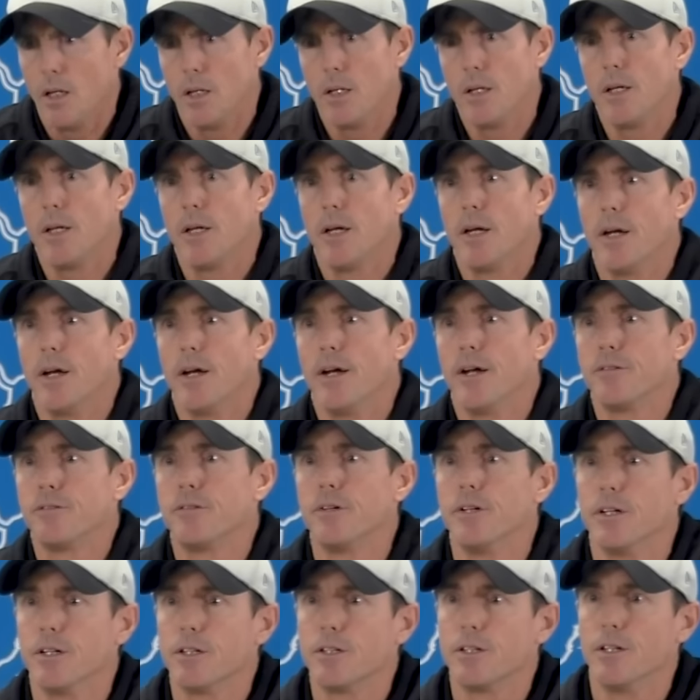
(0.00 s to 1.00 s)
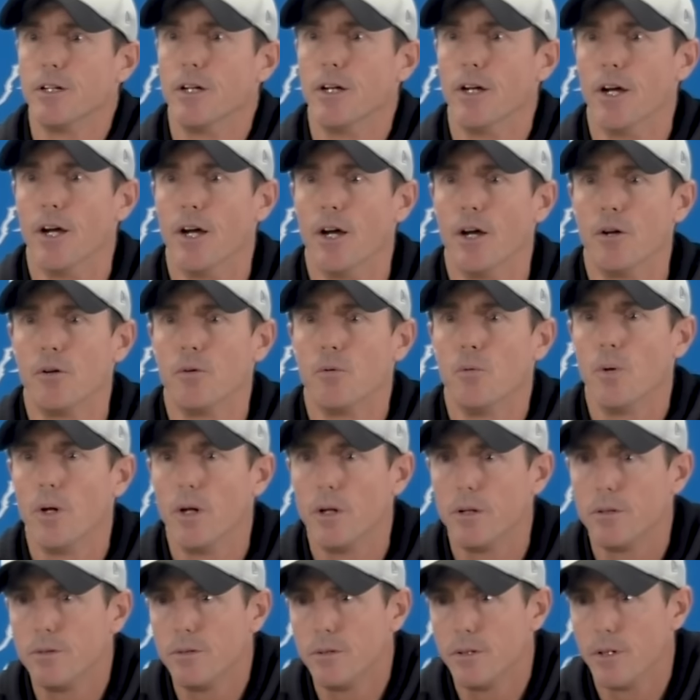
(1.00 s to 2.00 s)
the Yeah, team? I think.
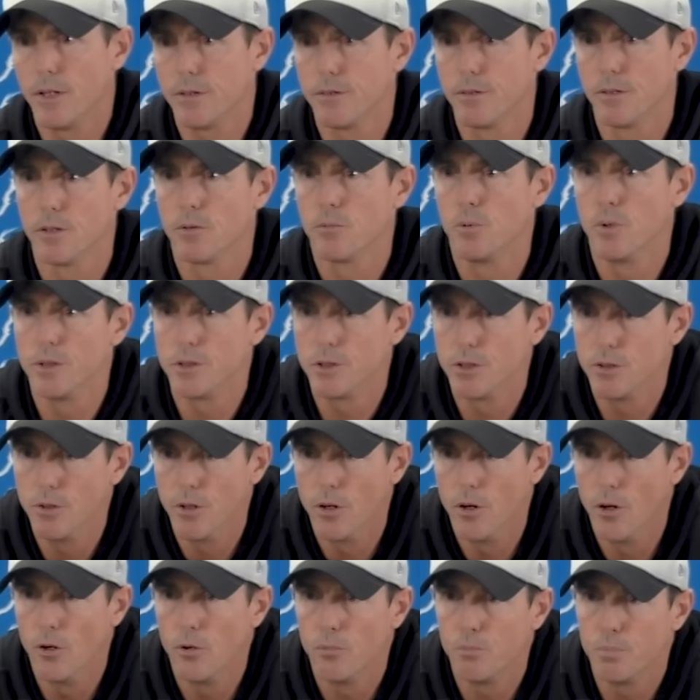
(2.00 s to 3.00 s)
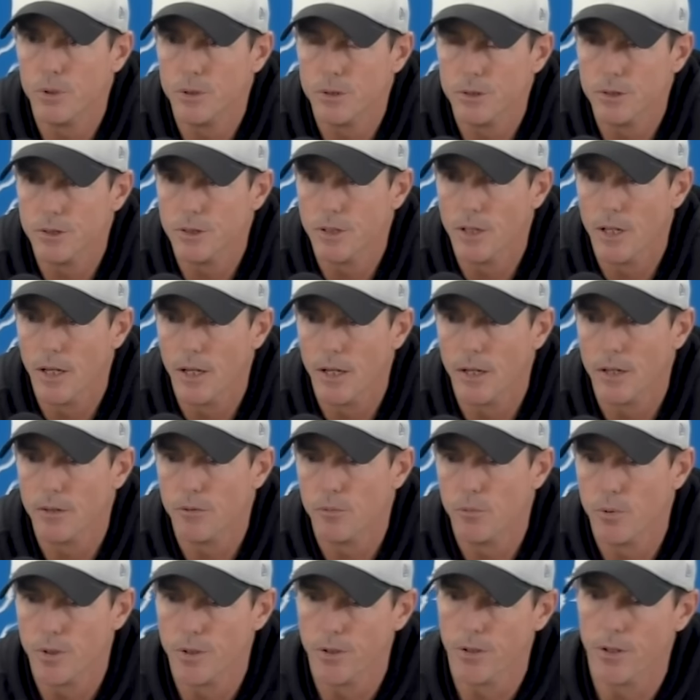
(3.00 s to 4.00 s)
Well, I think what you hope is that
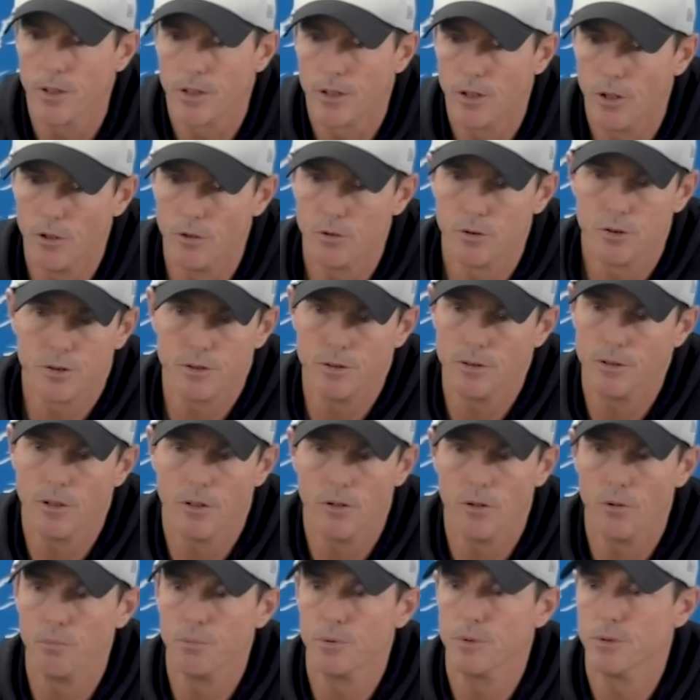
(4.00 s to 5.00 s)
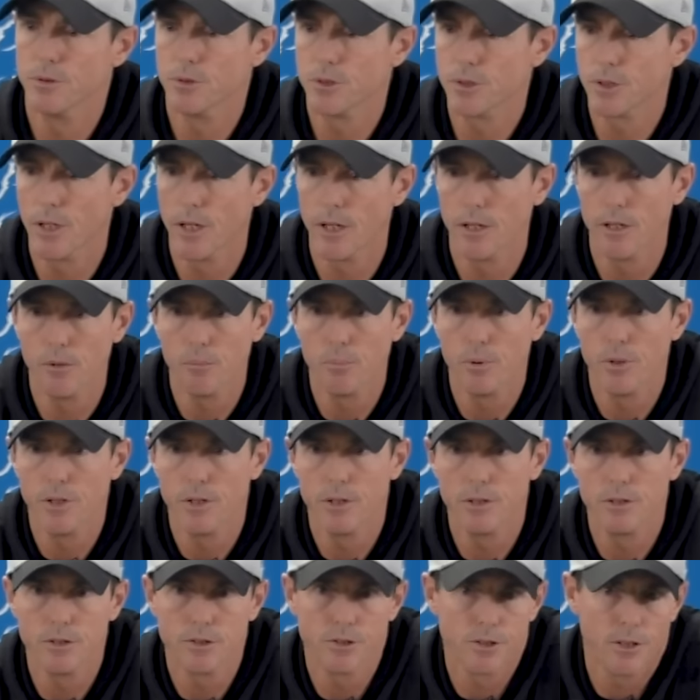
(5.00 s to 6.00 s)
when you're a coach, you hope you stand up here
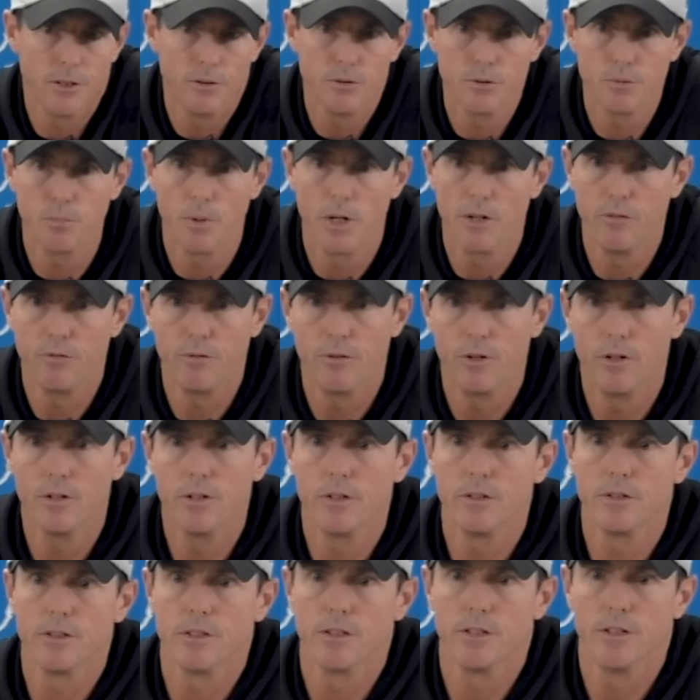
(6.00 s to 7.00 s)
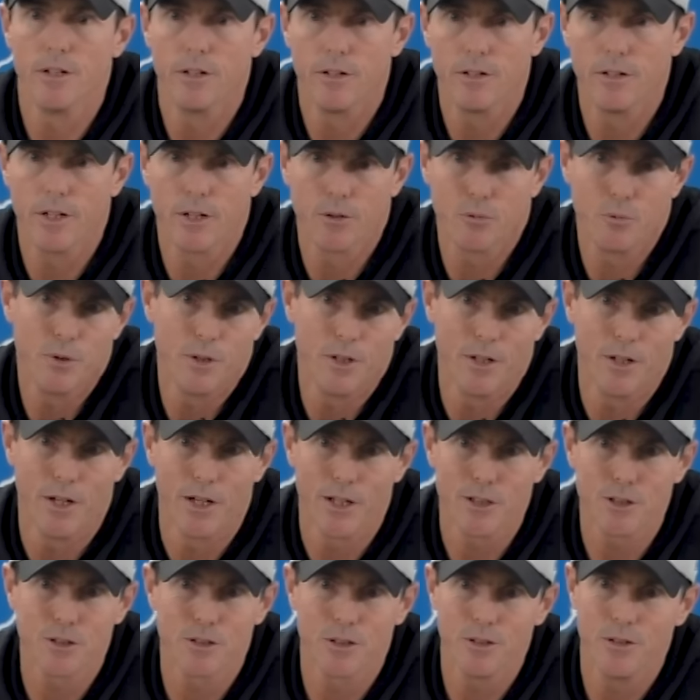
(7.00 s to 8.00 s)
and you say it was my fault. You know, like we didn't
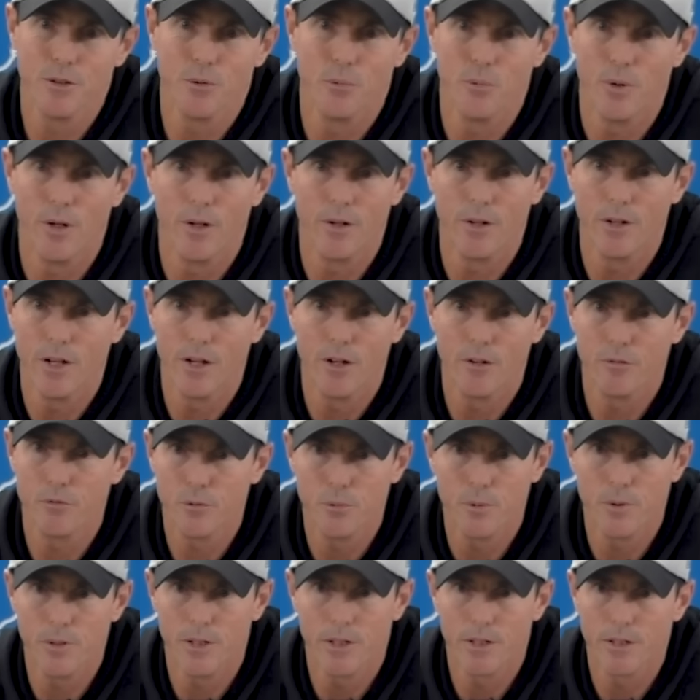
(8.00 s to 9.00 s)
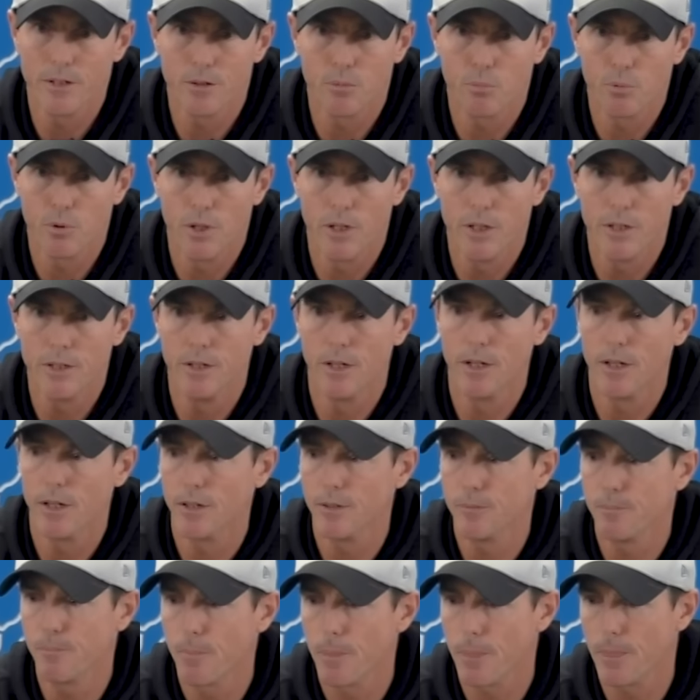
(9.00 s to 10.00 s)
execute it well enough and we didn't get the play
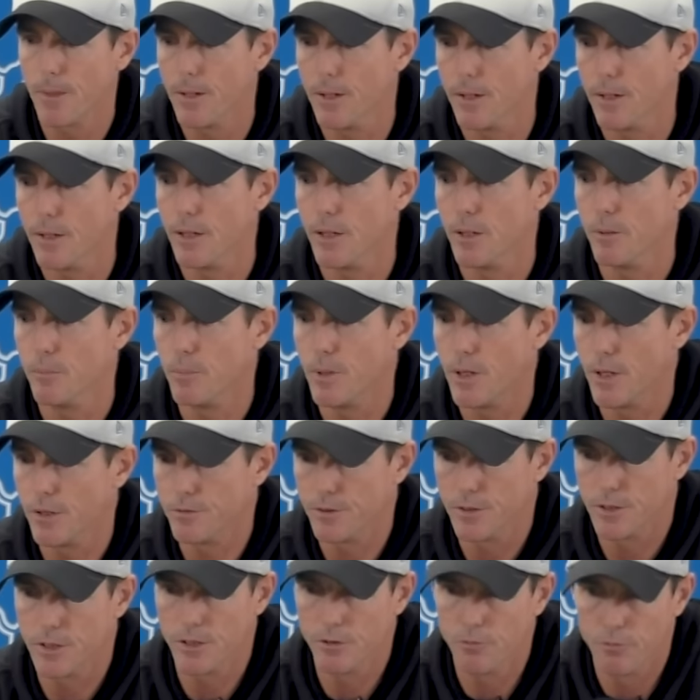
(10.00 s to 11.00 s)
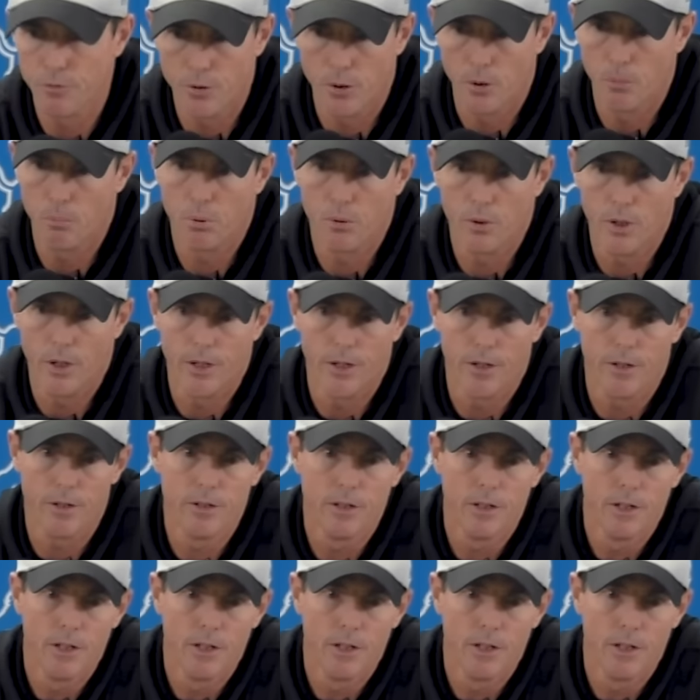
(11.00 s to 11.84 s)
done. I think if you're a player,